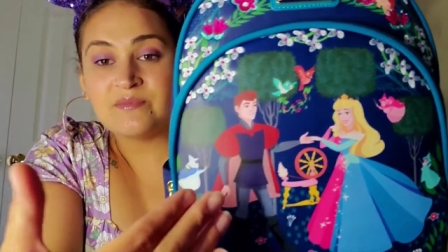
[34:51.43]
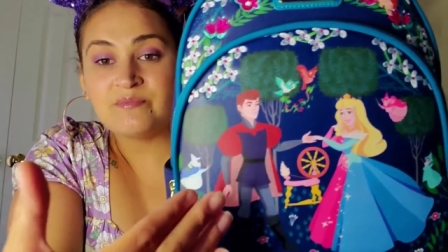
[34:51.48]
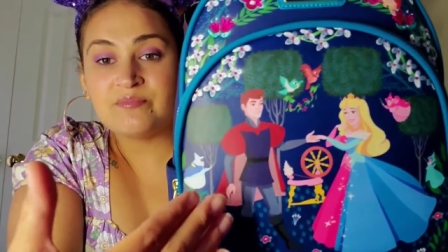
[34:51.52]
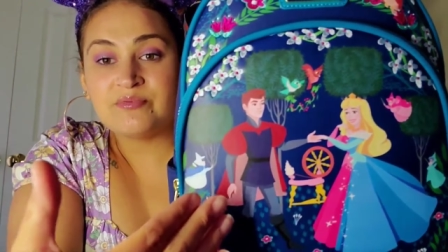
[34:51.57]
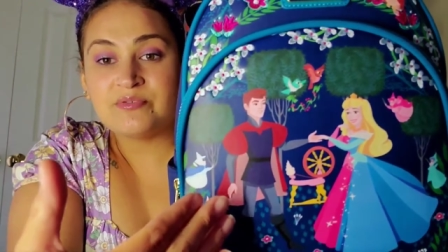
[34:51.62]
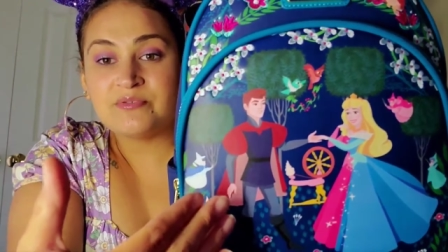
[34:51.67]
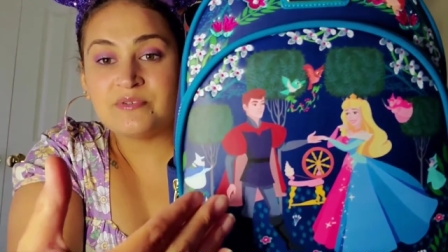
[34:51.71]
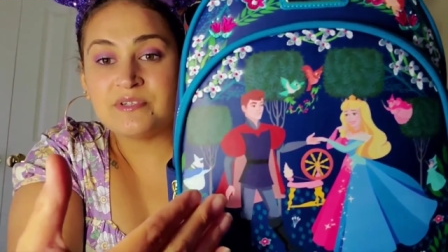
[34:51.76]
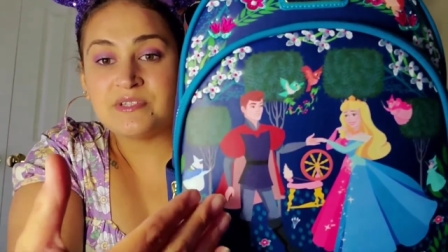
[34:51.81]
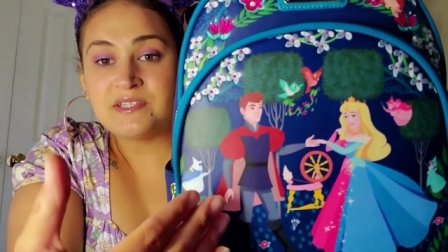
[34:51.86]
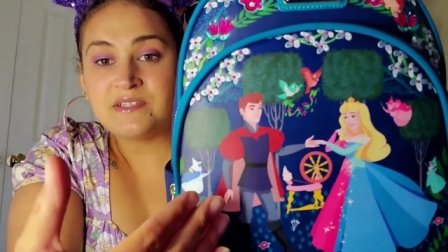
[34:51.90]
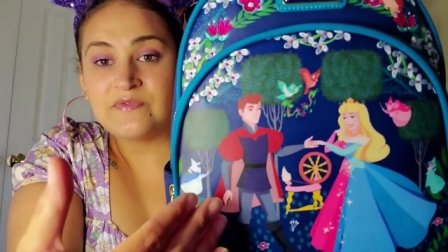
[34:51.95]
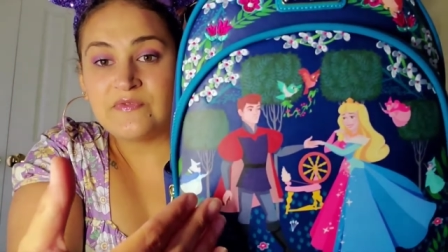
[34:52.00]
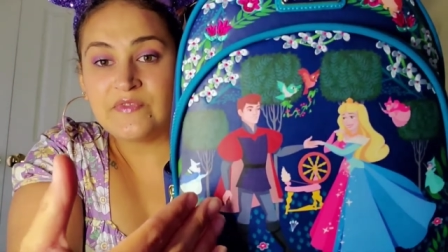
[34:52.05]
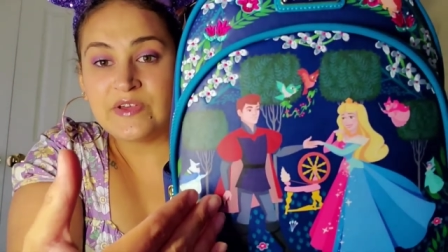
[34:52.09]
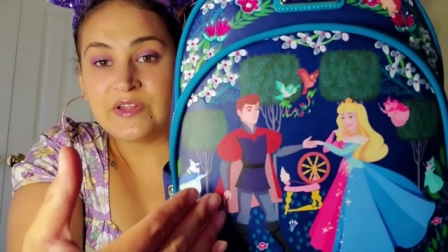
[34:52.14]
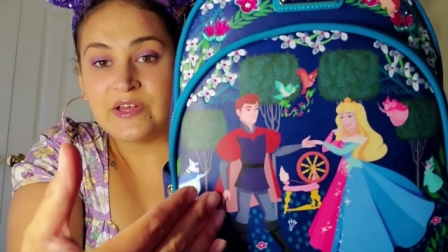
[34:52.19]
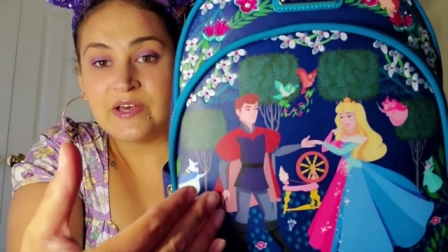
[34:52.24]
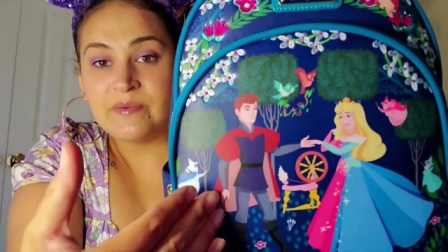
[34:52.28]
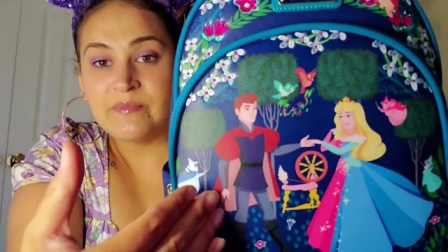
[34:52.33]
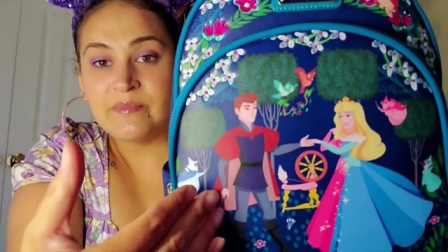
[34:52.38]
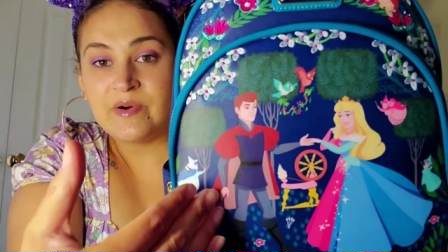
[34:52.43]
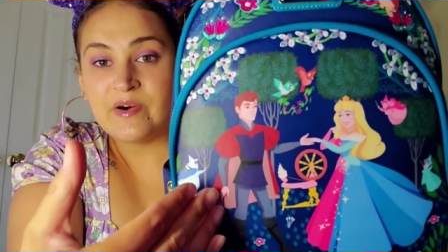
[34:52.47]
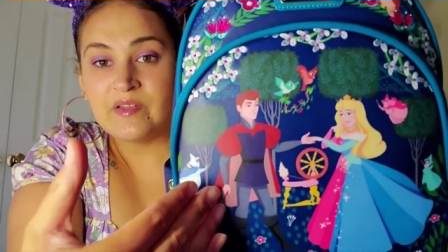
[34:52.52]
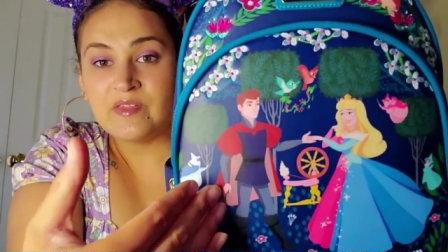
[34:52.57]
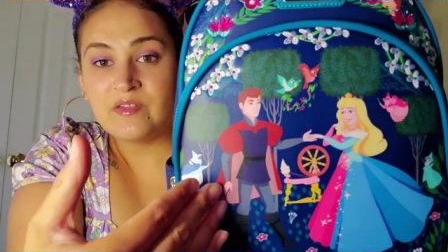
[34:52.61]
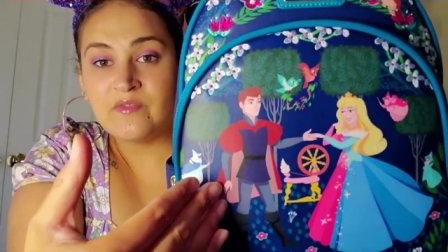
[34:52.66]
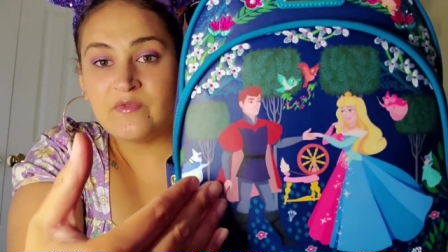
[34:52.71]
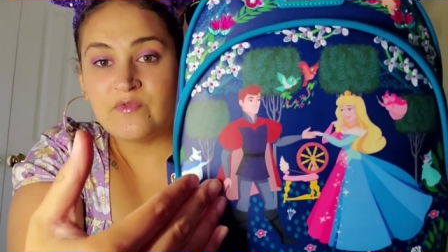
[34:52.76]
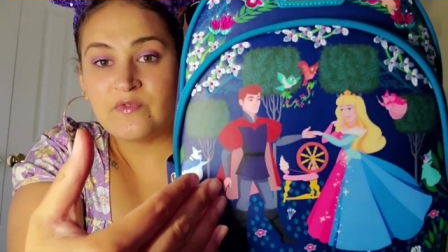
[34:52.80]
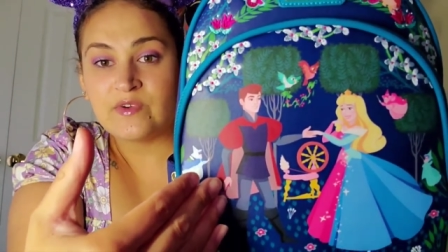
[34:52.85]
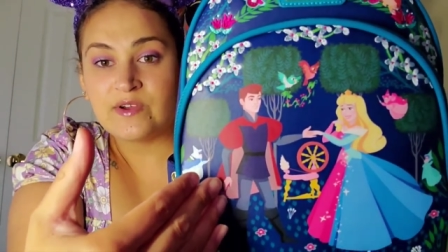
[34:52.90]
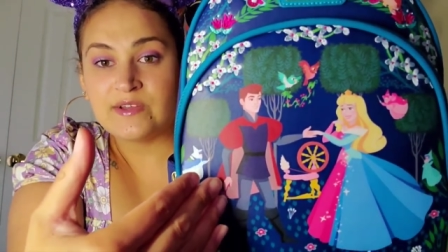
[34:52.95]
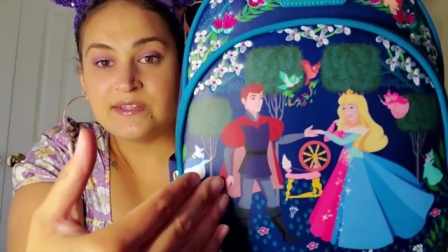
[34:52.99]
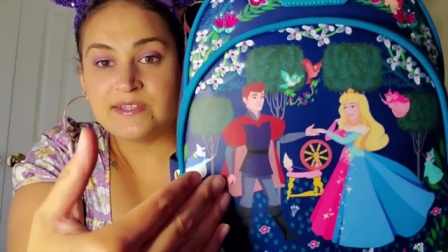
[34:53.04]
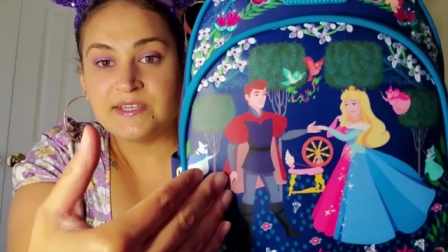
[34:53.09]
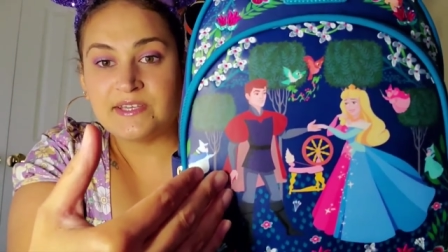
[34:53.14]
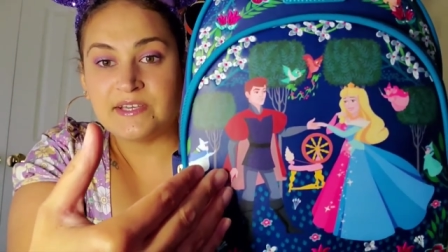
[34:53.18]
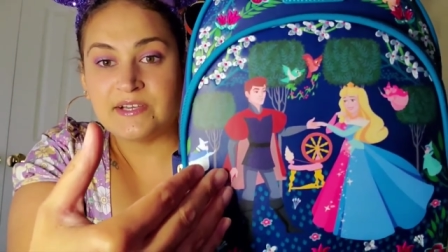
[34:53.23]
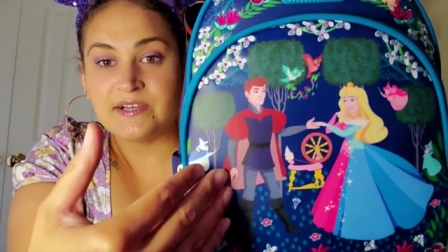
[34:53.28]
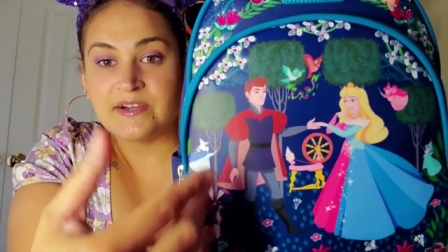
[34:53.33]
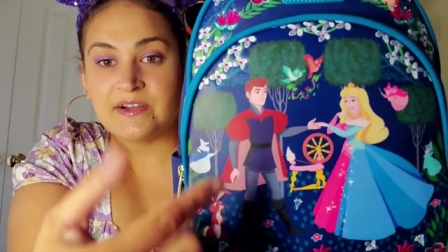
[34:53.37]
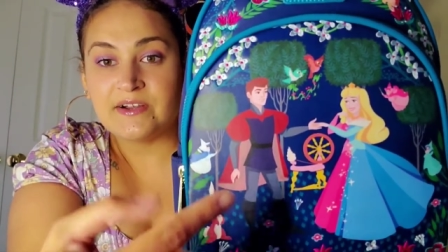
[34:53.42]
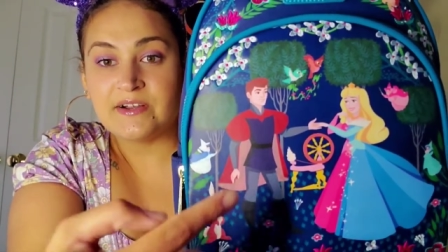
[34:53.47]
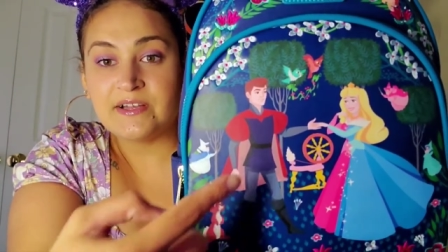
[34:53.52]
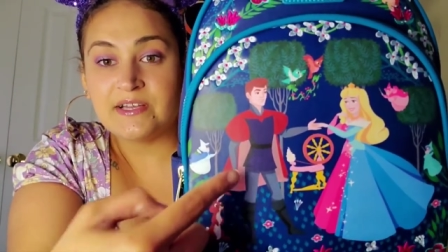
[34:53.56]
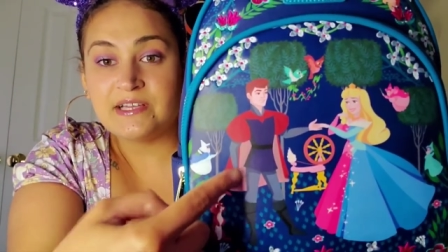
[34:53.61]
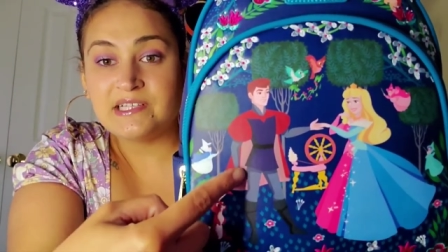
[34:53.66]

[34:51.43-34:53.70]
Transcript: Prince Philip on the front here.